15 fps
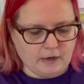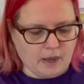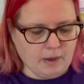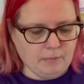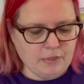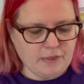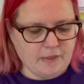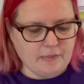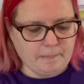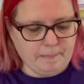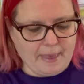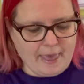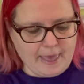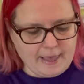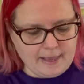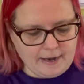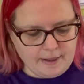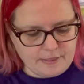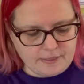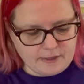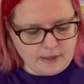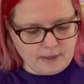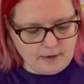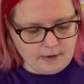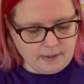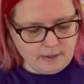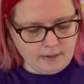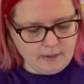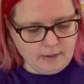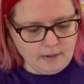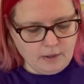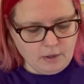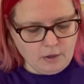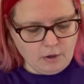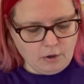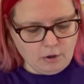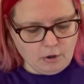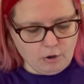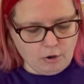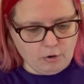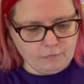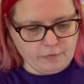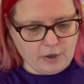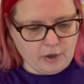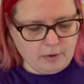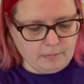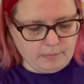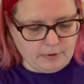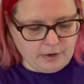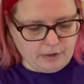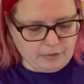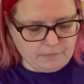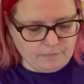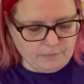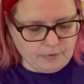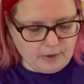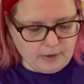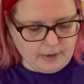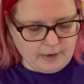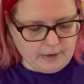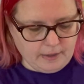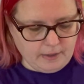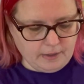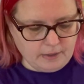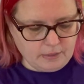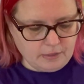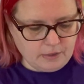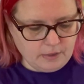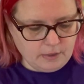I would say the palest colour of Aunt Marie's violet